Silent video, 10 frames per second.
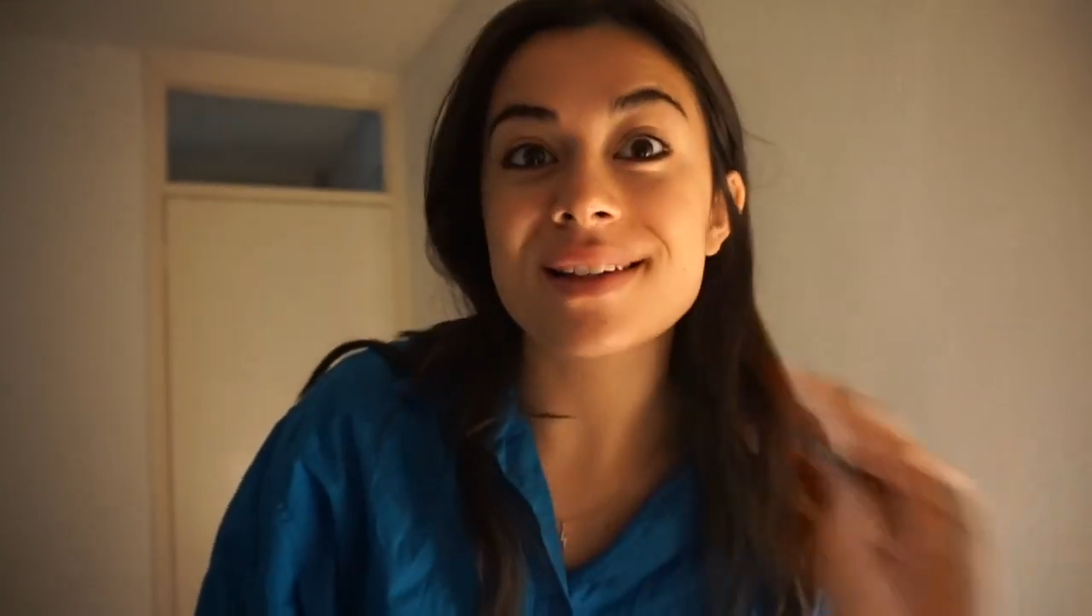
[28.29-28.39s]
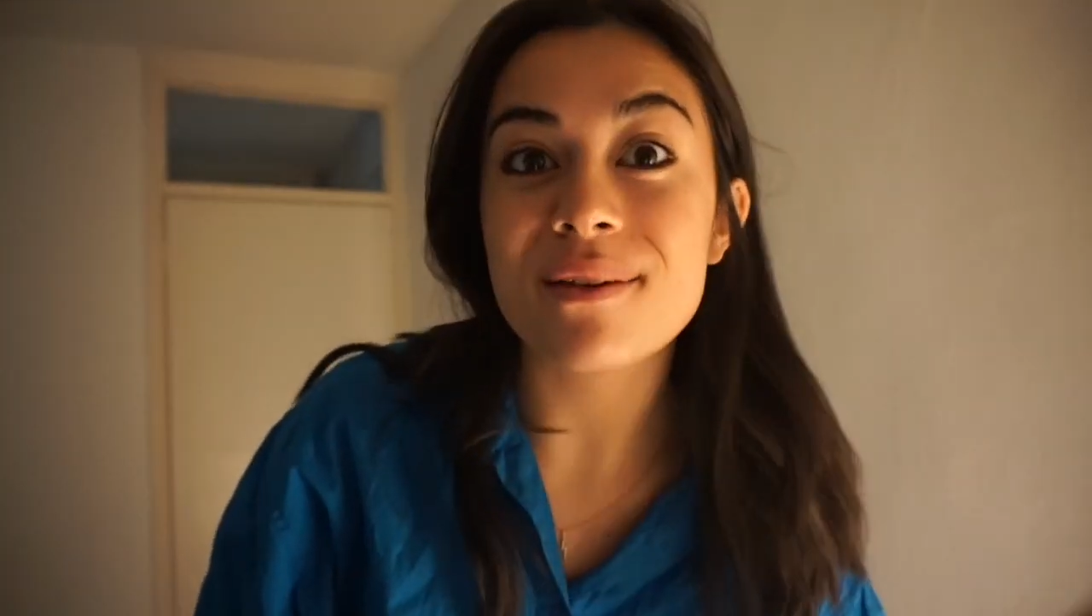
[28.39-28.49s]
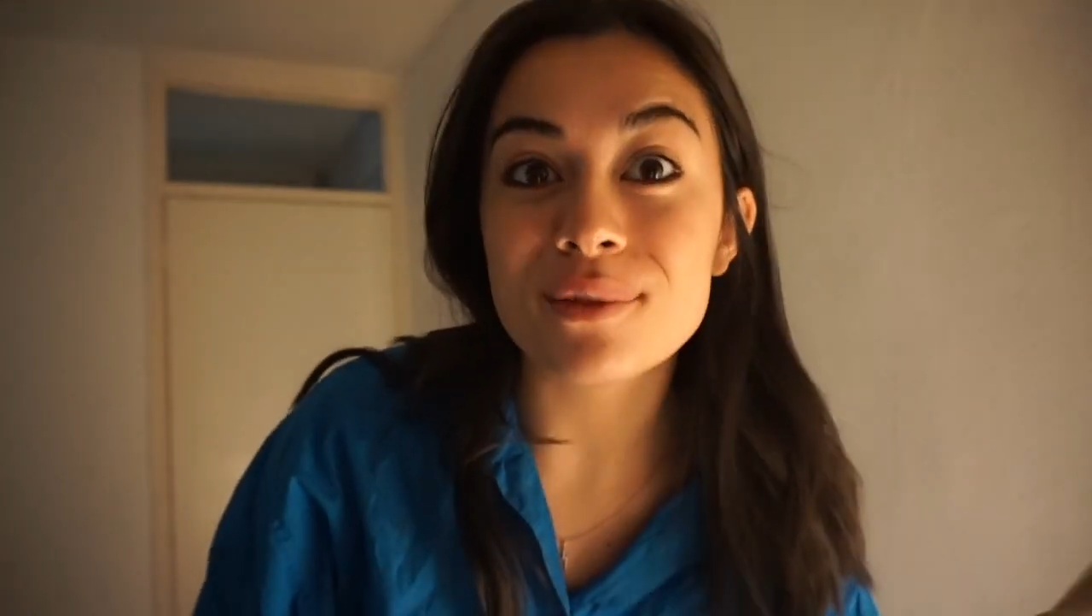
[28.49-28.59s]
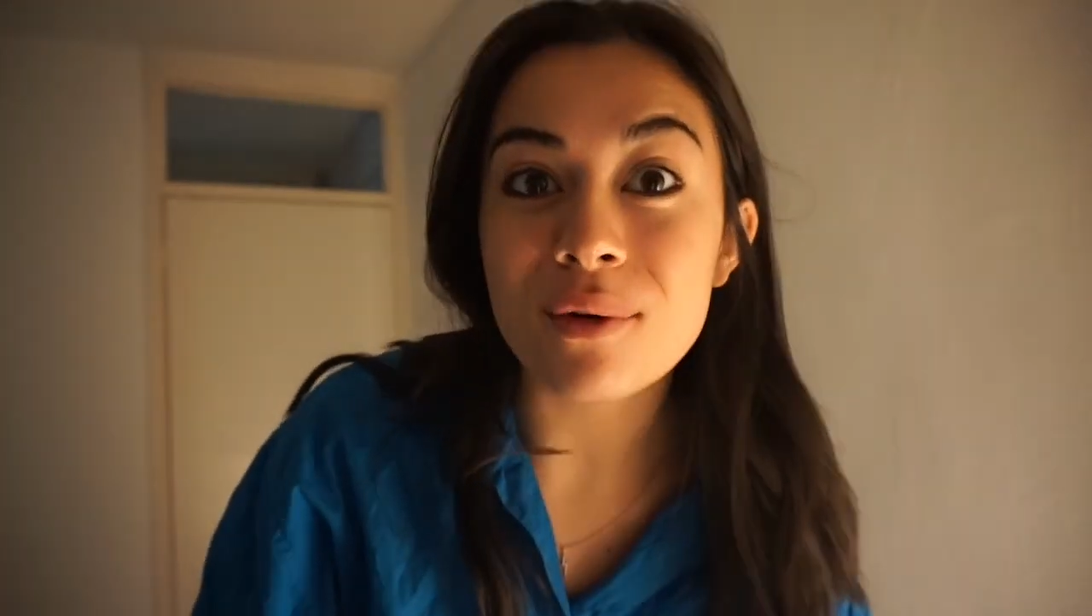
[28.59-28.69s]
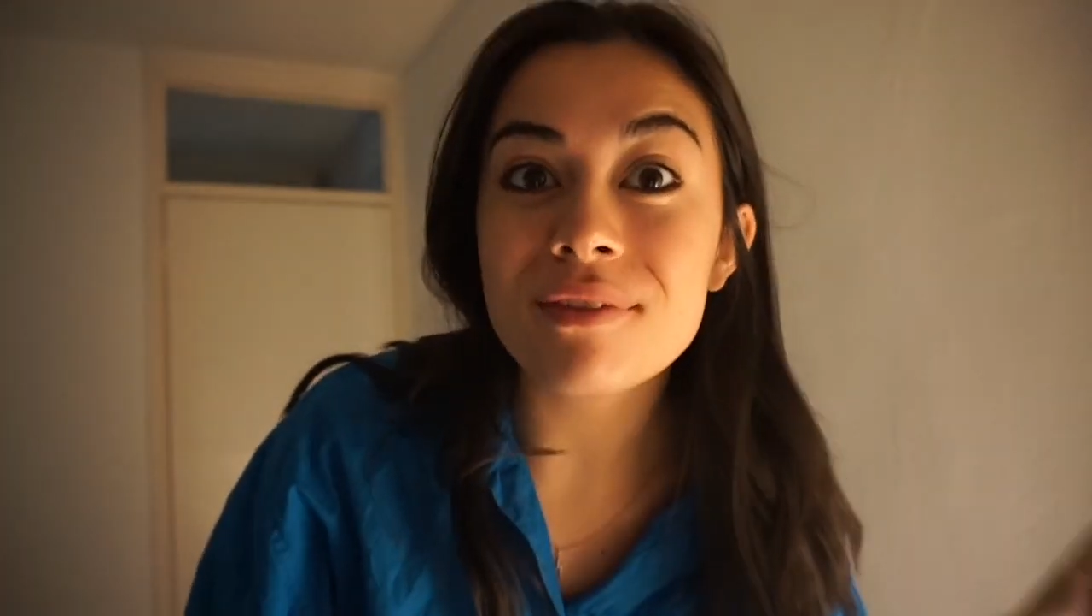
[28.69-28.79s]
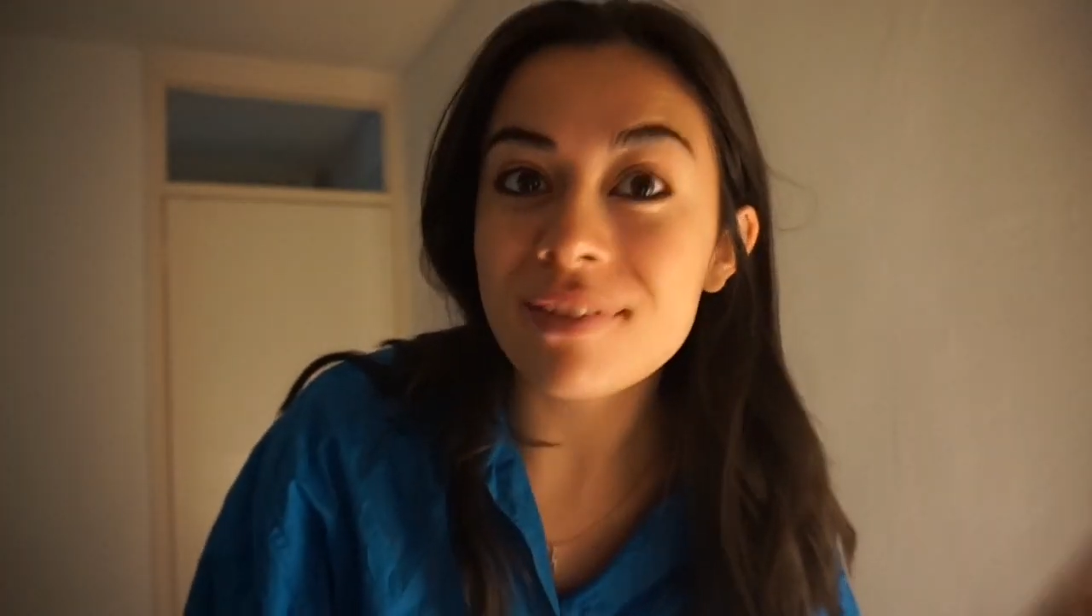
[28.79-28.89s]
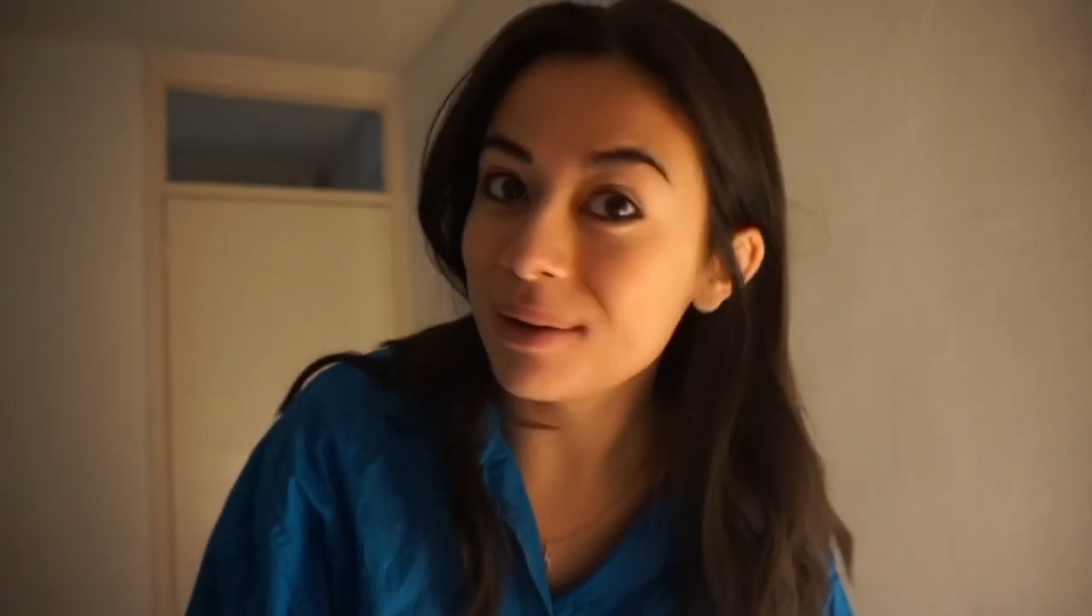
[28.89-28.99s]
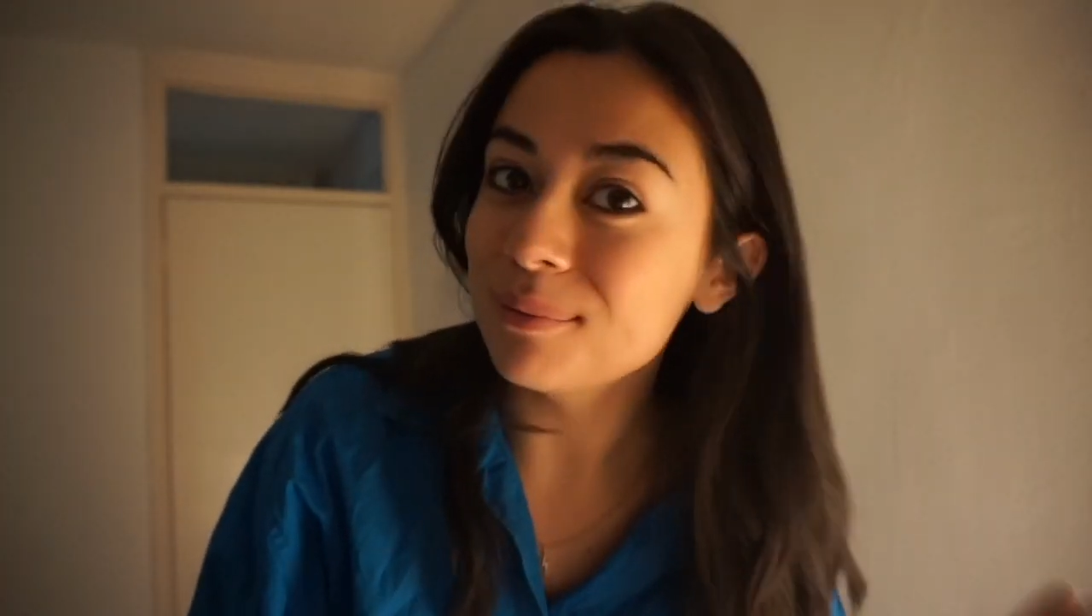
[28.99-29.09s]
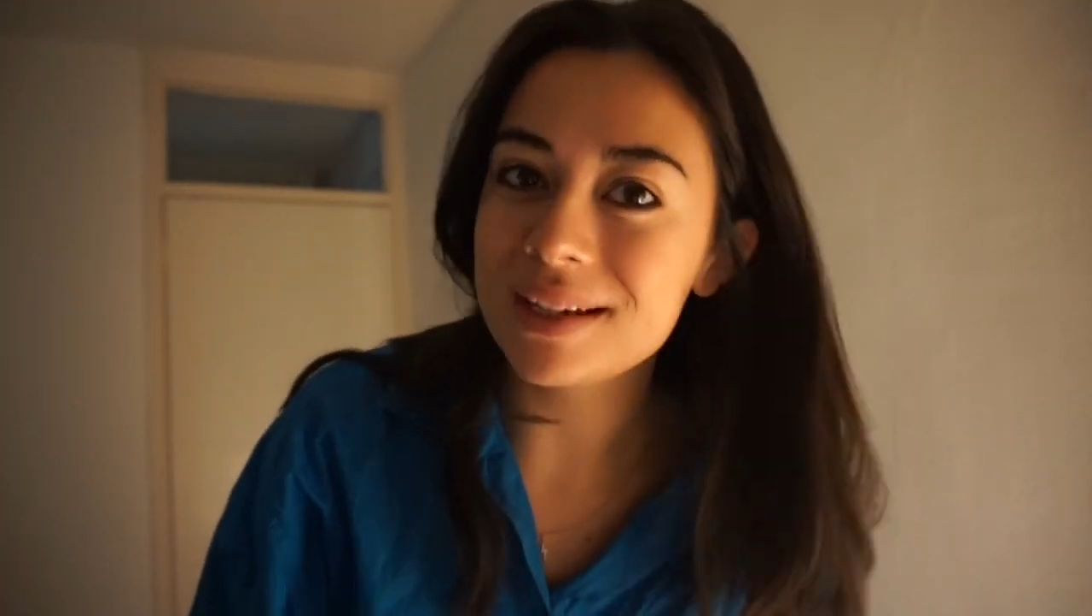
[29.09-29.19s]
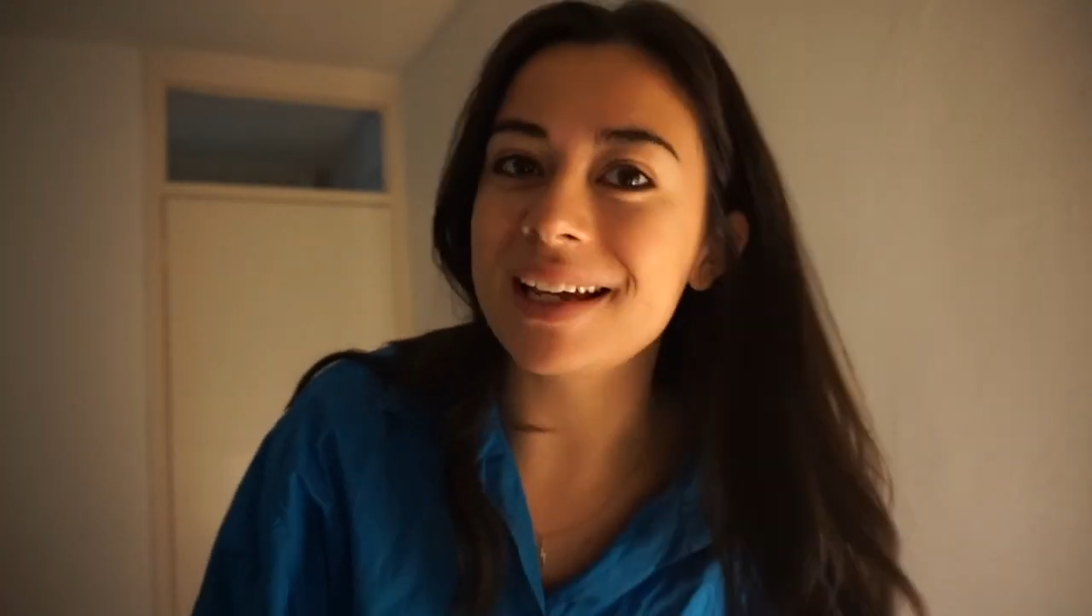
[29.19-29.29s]
I've not
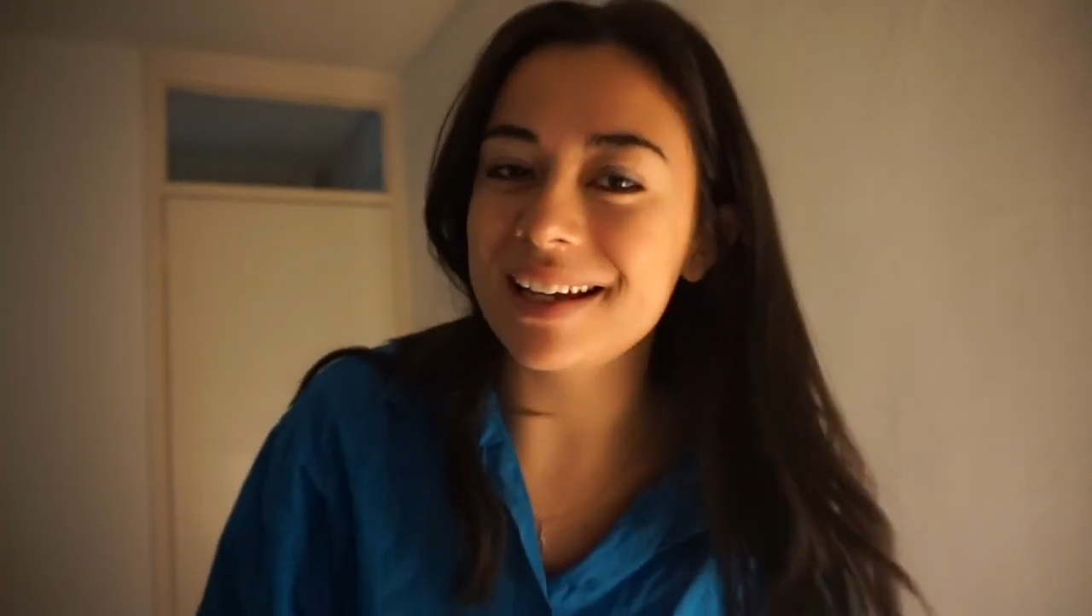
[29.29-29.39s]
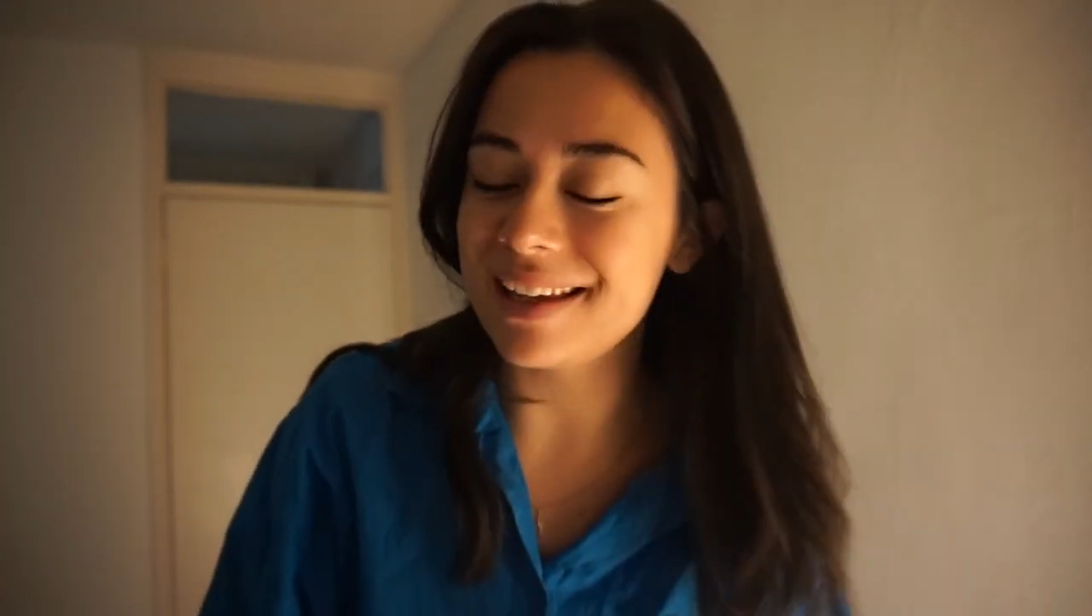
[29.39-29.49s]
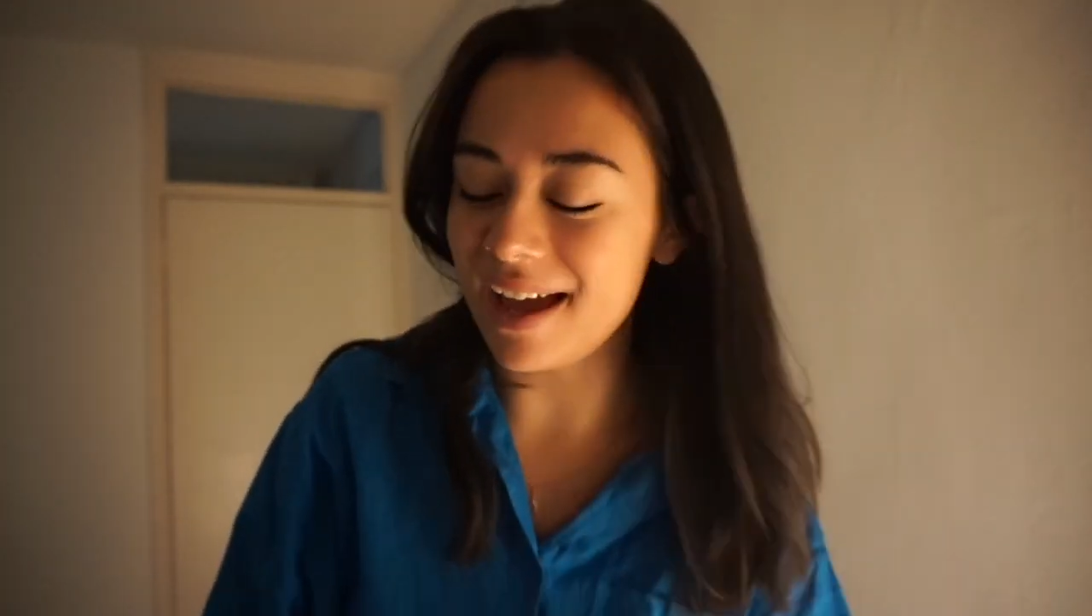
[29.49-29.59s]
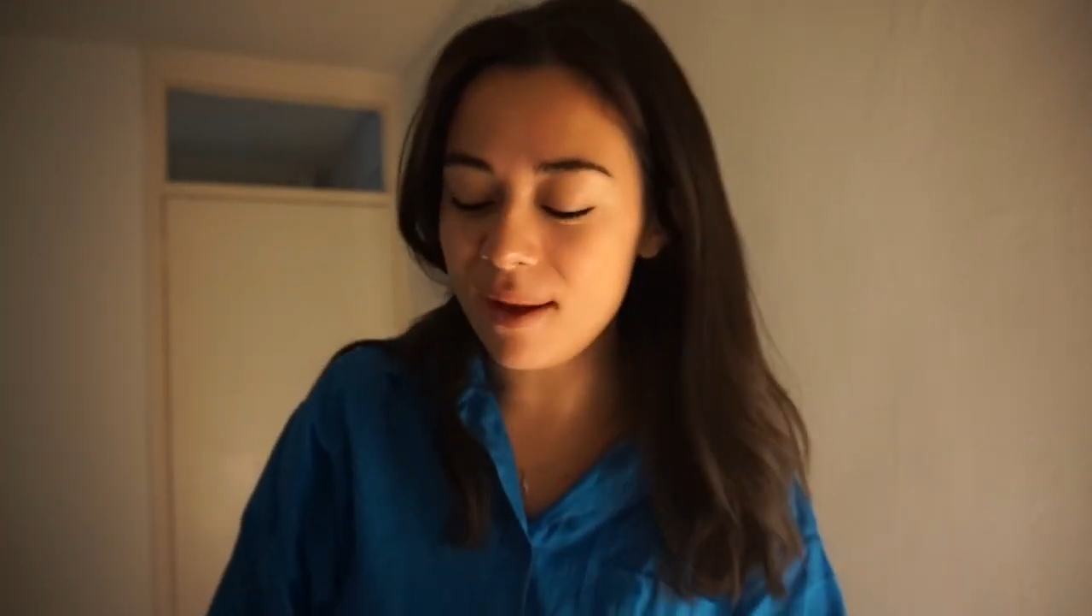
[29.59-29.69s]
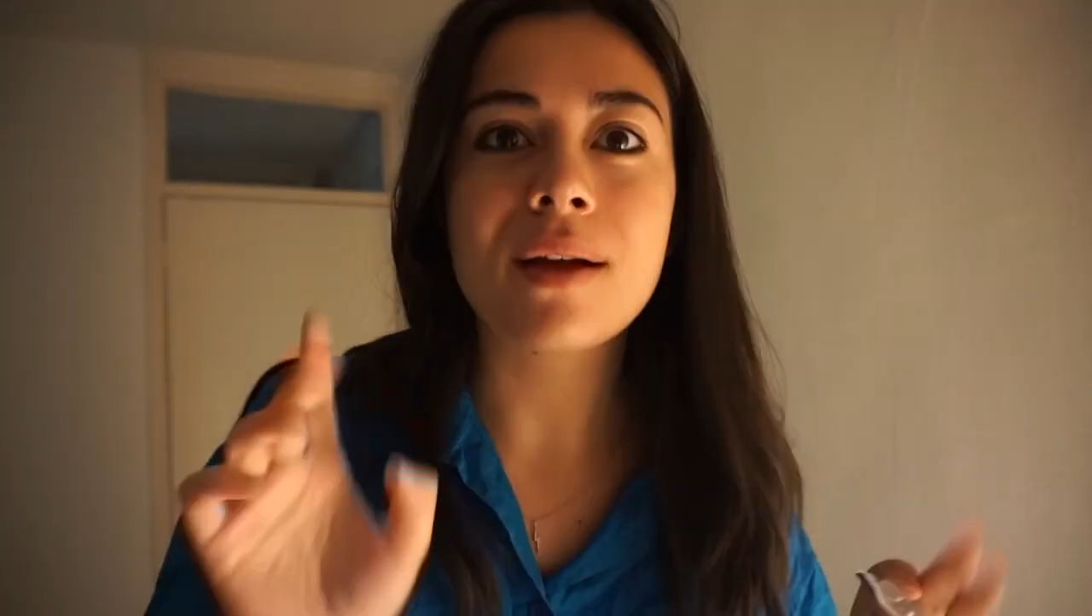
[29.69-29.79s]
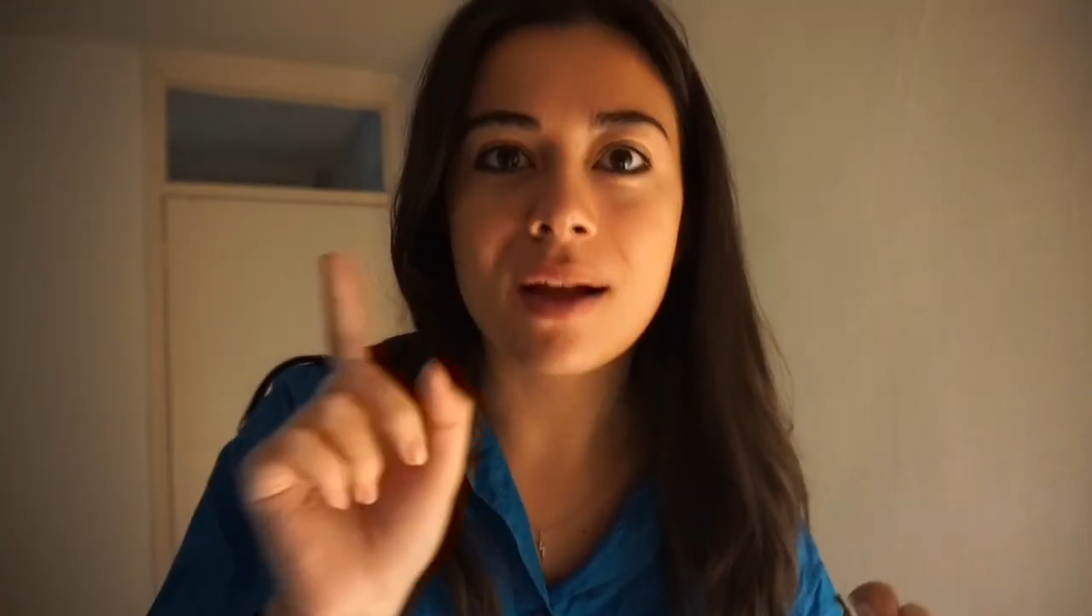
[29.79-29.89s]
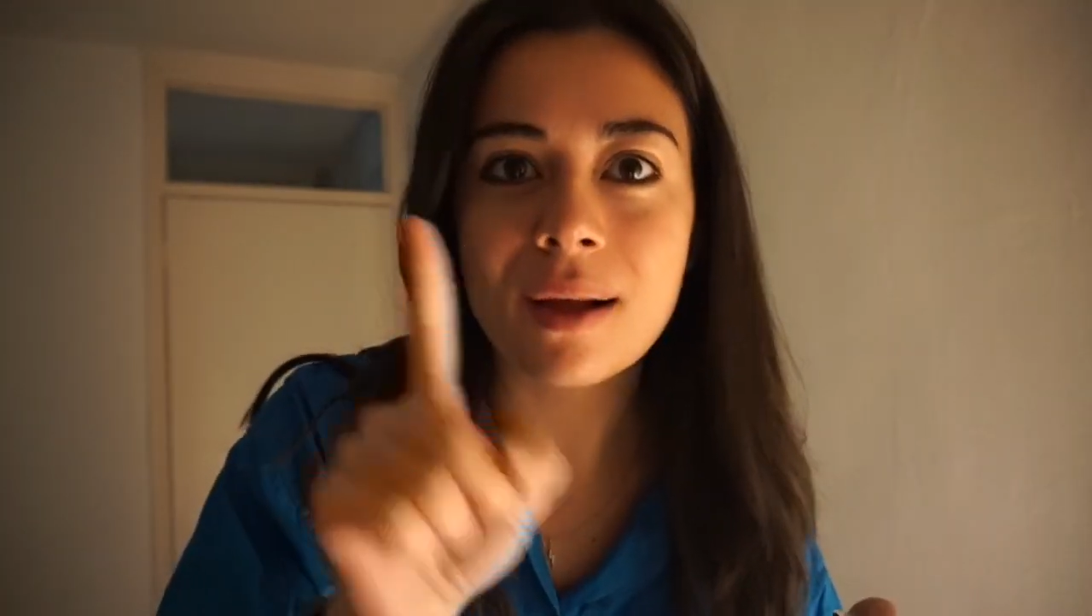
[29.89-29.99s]
filmed here yet.